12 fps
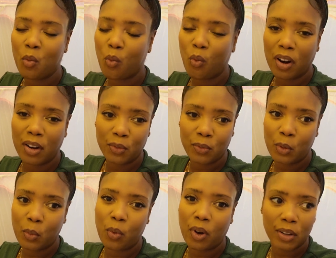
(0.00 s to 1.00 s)
Wonderful,
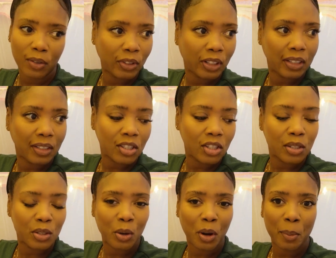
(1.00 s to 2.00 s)
wonderful addition
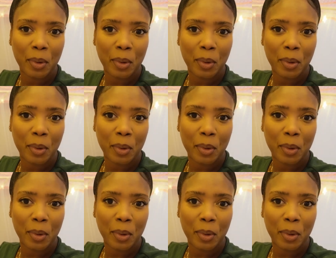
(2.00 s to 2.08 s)
to her